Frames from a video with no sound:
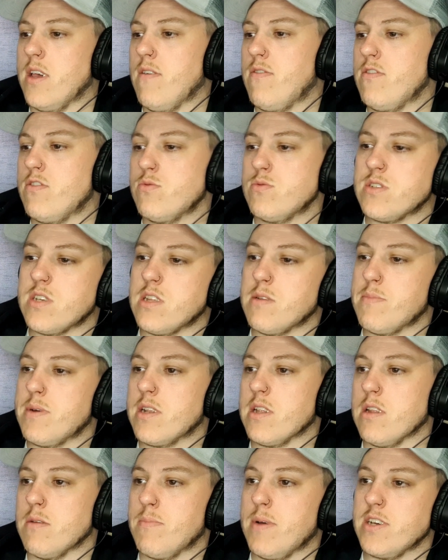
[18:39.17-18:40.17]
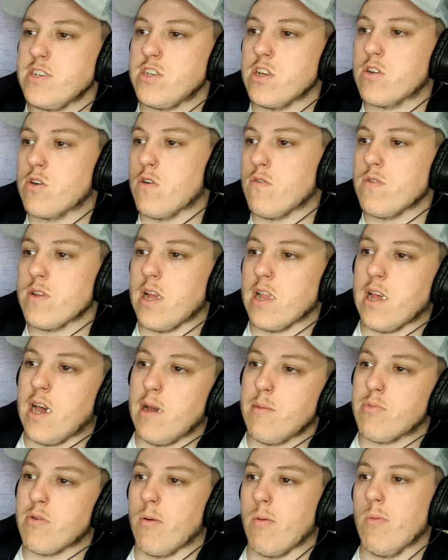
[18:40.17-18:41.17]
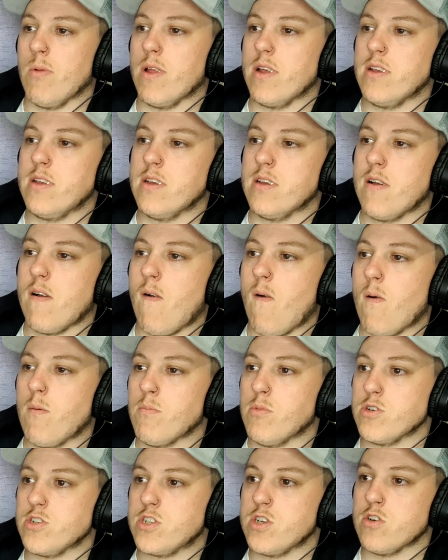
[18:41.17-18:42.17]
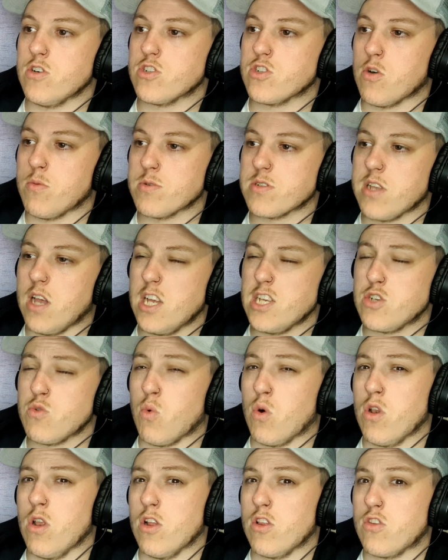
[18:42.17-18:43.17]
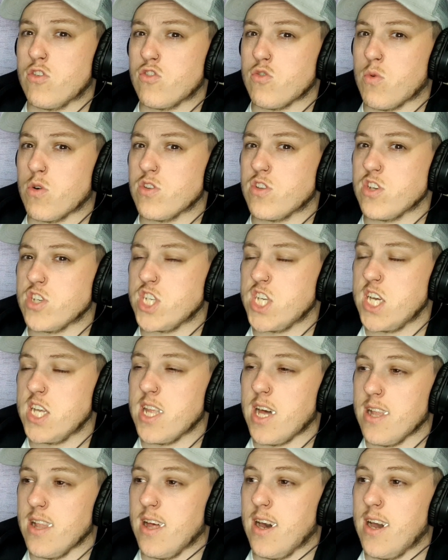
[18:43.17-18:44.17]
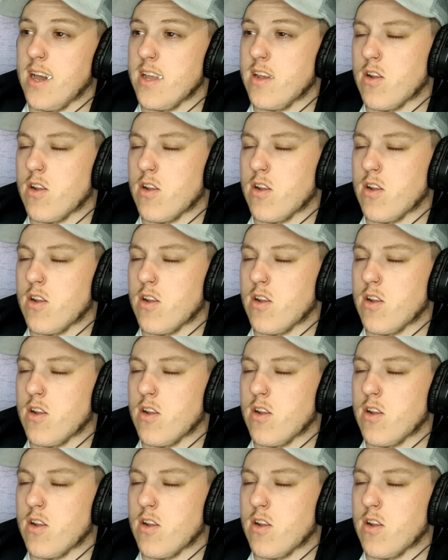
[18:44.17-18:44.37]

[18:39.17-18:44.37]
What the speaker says: If she was in the middle of it, she'd cover that light probably. But it's almost like she wanted someone to see that light.